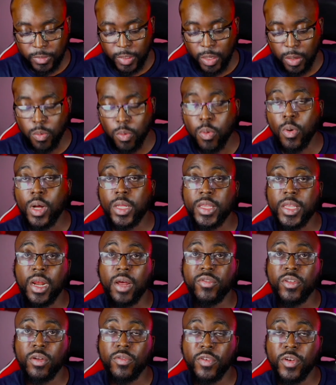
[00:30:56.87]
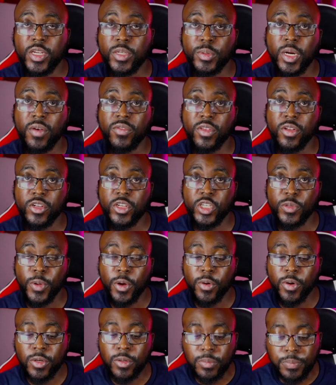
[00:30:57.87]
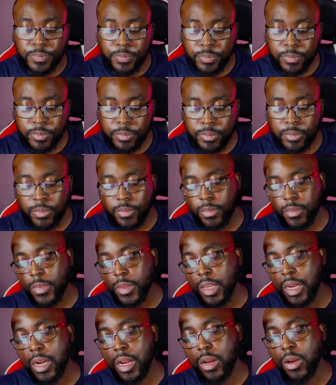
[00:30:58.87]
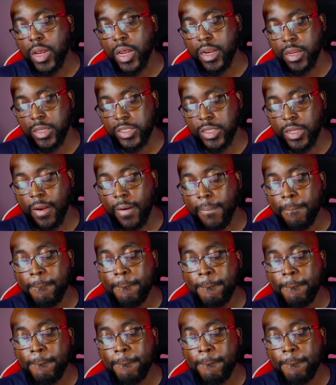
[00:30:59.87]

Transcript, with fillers: who walk not after the flesh, but after the Spirit. Now look at this now.